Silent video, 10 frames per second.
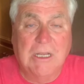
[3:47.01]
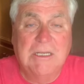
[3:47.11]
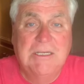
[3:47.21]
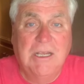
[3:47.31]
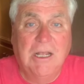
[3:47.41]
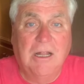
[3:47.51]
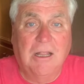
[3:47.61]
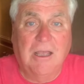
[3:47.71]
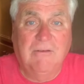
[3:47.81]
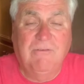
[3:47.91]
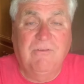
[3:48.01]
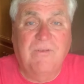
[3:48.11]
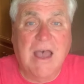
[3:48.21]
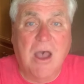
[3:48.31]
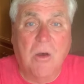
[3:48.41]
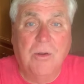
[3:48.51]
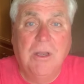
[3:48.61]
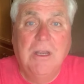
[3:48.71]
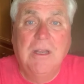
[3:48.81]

until I found